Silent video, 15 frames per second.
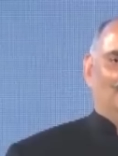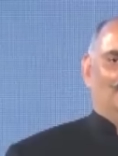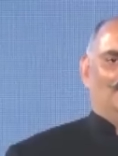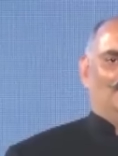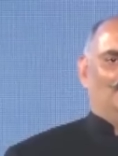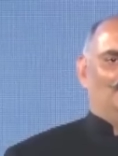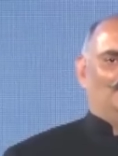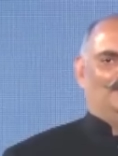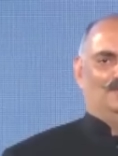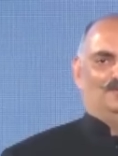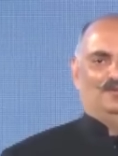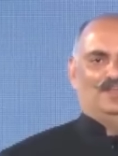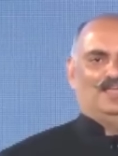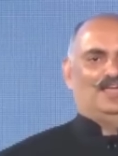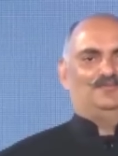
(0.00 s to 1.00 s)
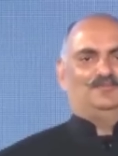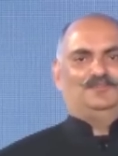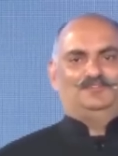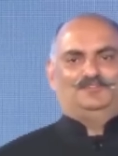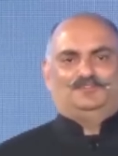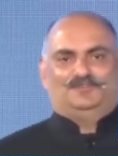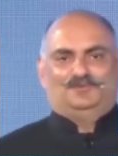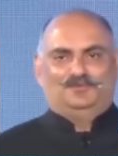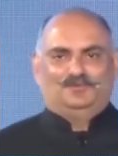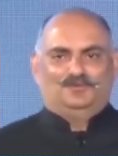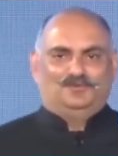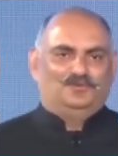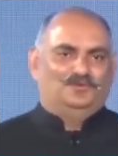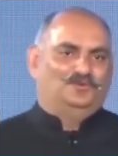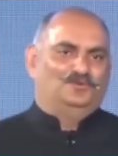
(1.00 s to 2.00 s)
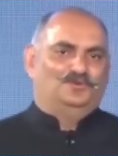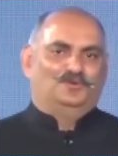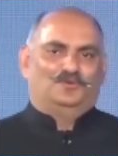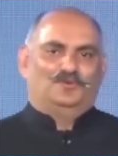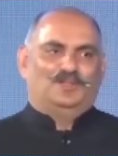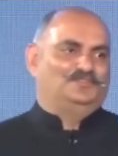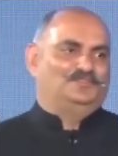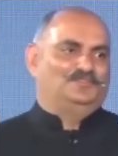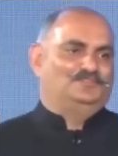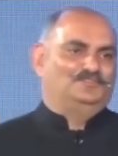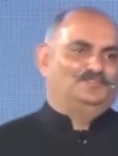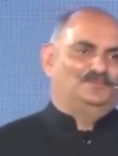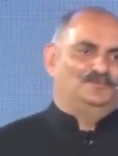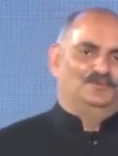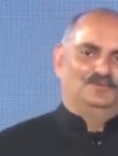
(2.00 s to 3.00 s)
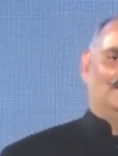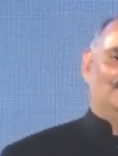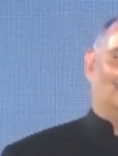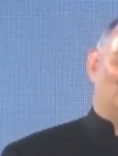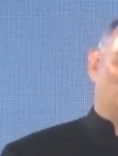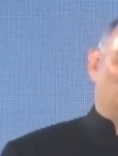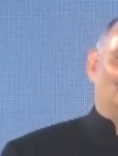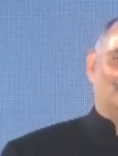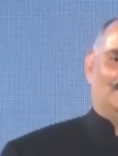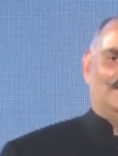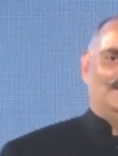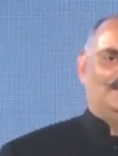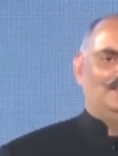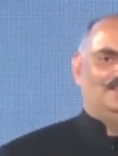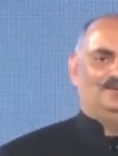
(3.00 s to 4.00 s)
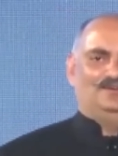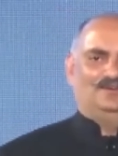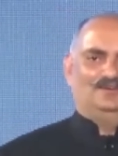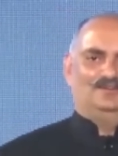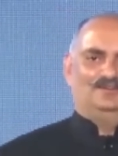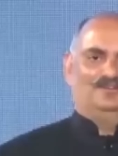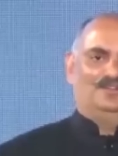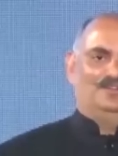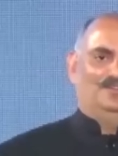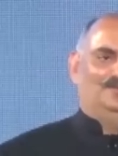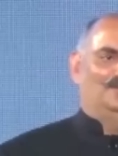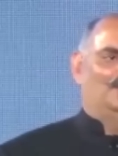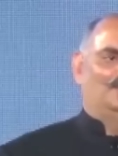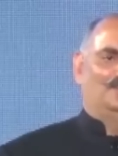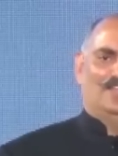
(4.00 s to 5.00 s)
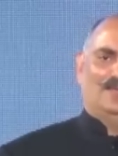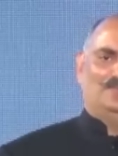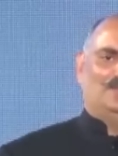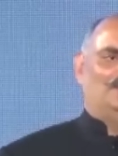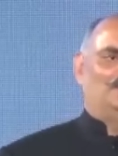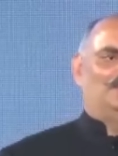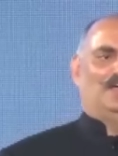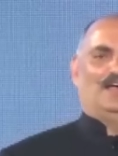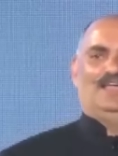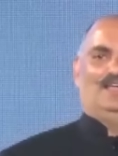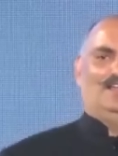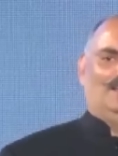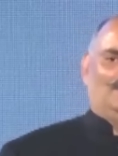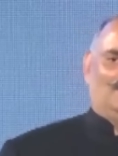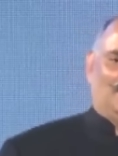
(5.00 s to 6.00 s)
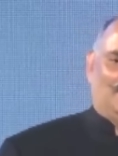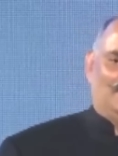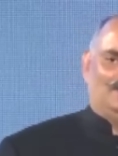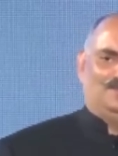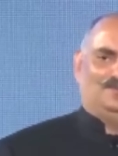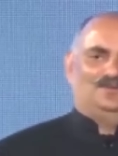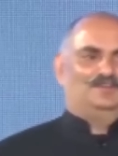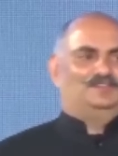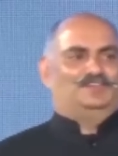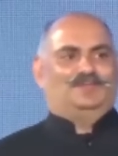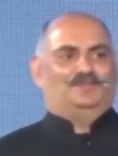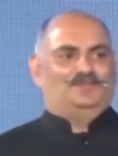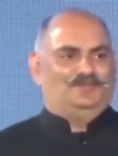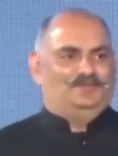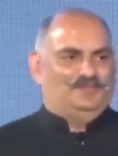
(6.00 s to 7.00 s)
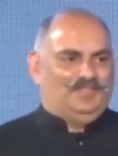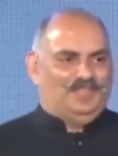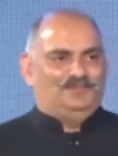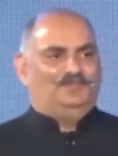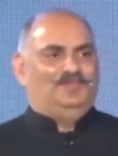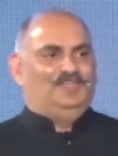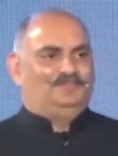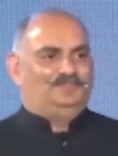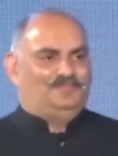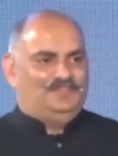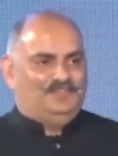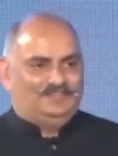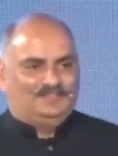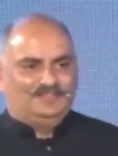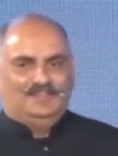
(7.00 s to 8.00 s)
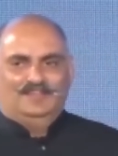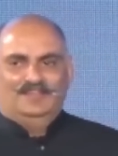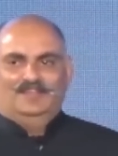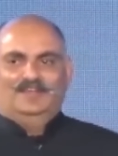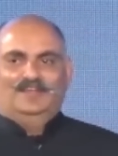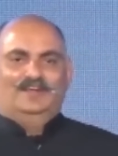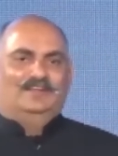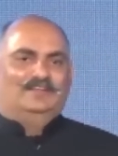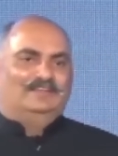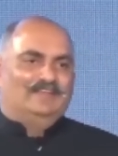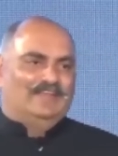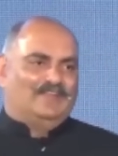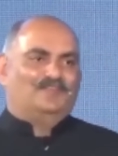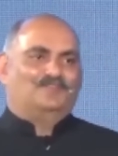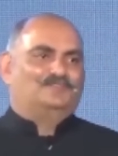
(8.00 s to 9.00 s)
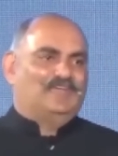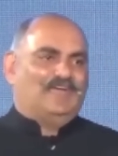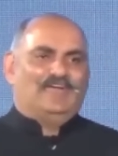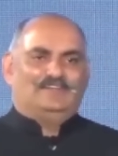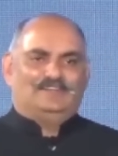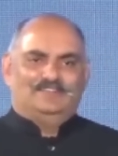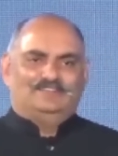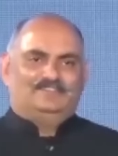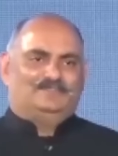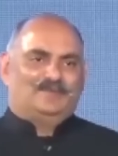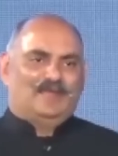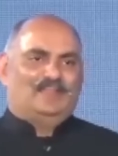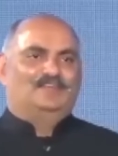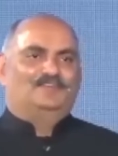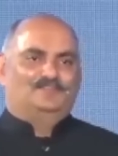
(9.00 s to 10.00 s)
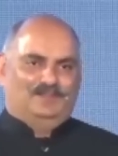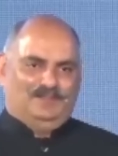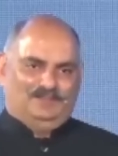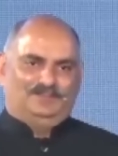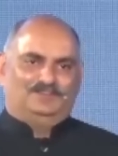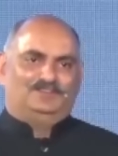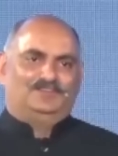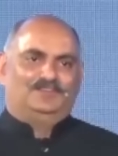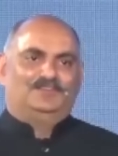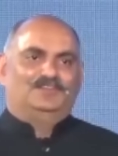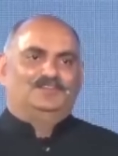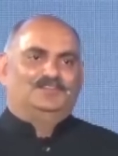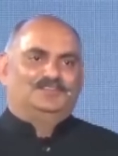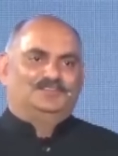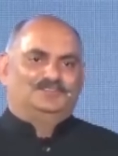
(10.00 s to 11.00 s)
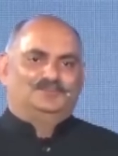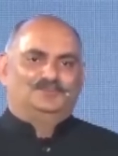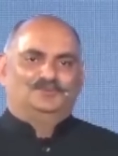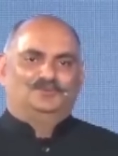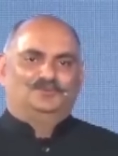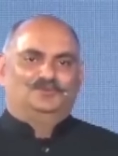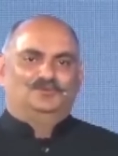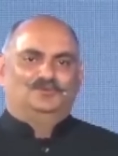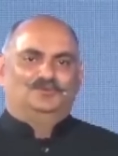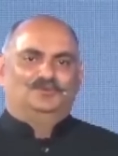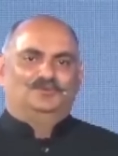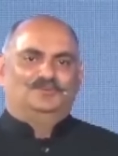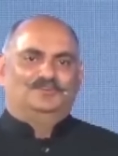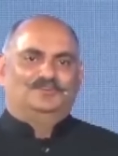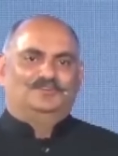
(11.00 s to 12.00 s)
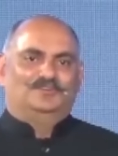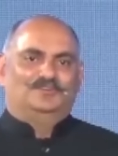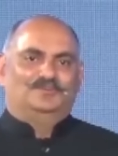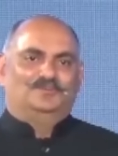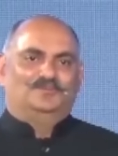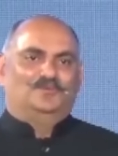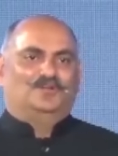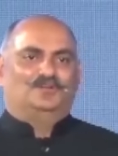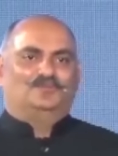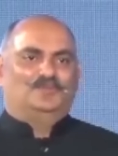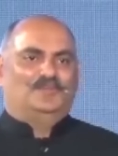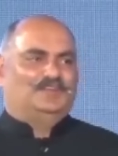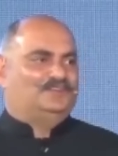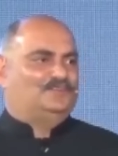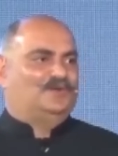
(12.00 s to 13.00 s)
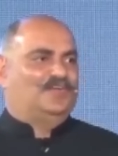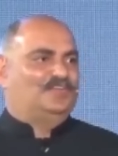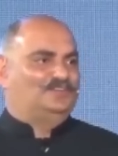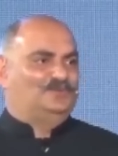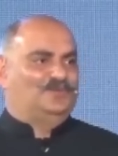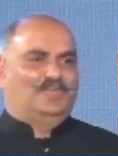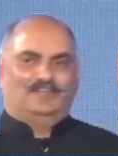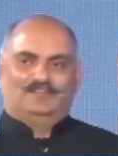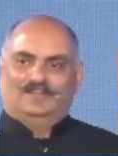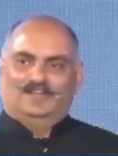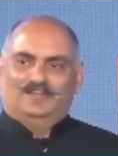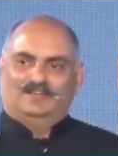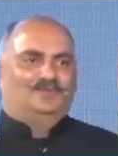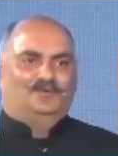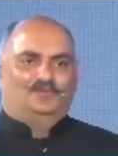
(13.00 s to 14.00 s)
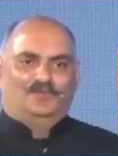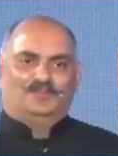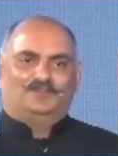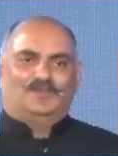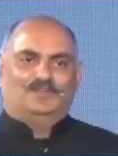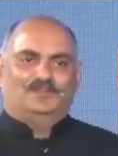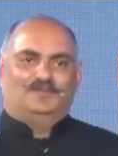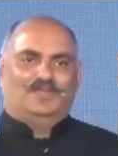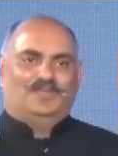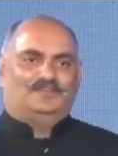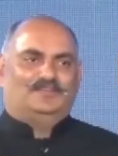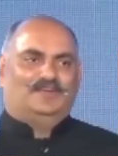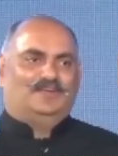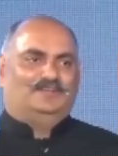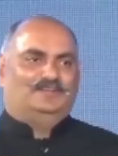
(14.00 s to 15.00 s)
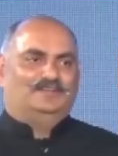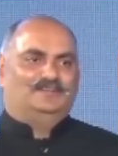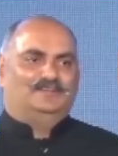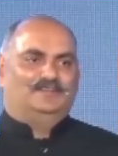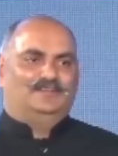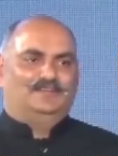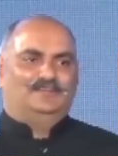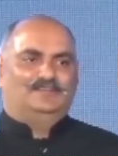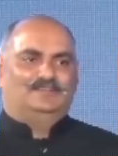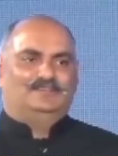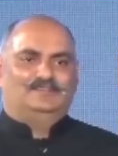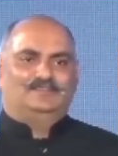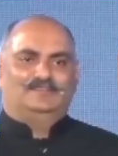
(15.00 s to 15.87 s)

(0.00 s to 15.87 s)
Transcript: or what happens to crude or what happens to the currency or what's happening with ILFS or what's happening with NBFCs. None of that is relevant to what we are trying to get done. What we are trying to get done is